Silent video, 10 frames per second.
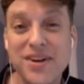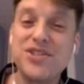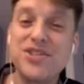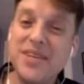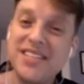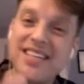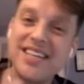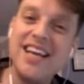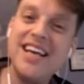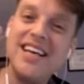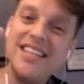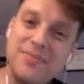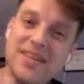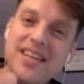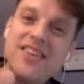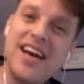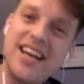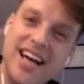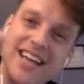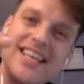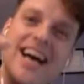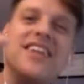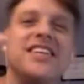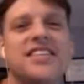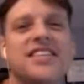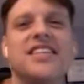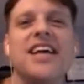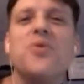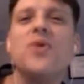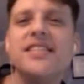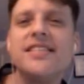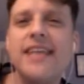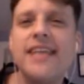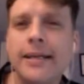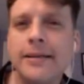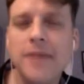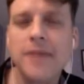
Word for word: It just means that something you kind of got dialed into that one state.